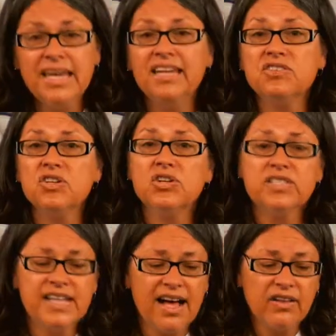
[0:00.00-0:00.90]
It
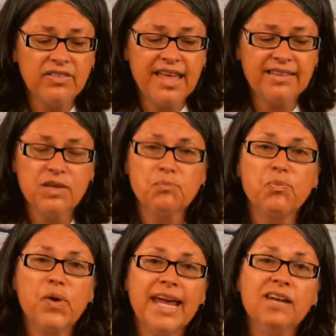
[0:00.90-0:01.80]
turns out that the
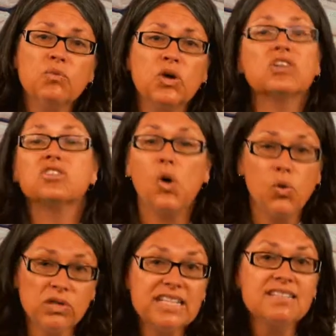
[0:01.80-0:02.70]
brain works
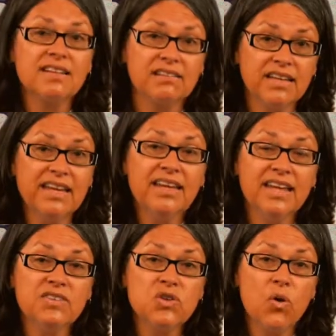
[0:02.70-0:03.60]

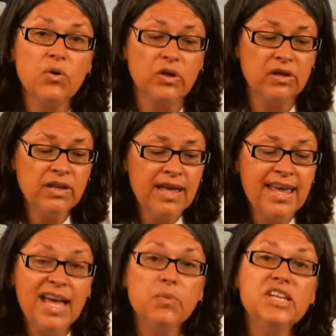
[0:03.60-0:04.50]
holistically in total,
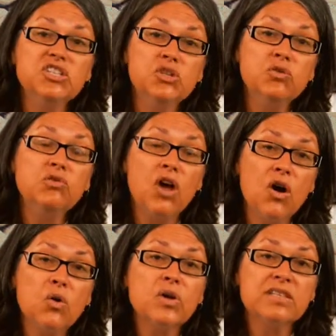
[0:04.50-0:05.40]
and we do
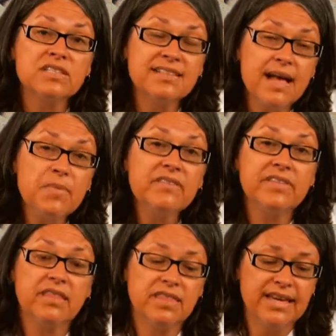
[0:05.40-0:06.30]
know some
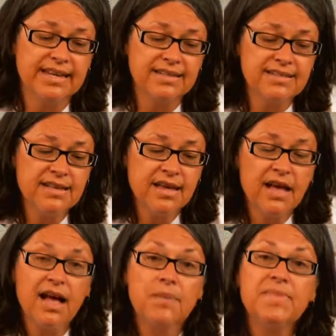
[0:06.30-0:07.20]
of the things
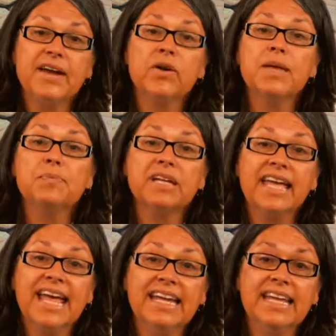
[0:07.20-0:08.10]
that are
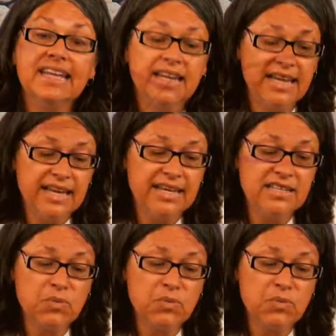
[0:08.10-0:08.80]
implicated in